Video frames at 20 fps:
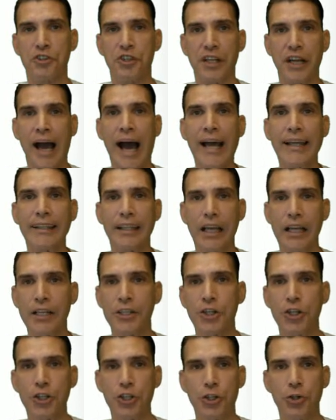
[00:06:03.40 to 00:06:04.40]
that I like
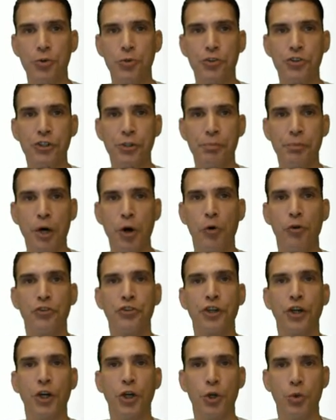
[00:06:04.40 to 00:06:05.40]
to use the
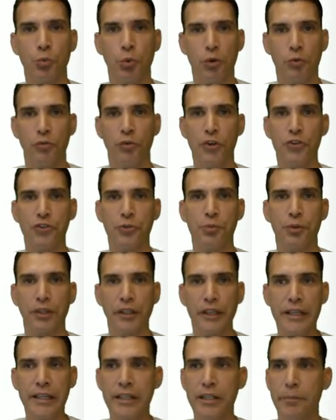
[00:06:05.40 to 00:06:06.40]
most were visible
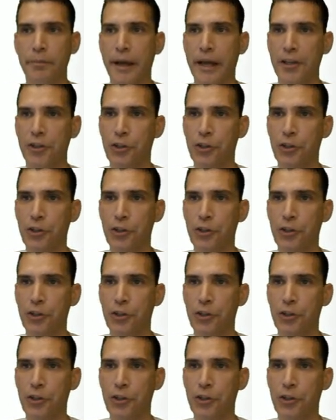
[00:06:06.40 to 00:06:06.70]
in the menu.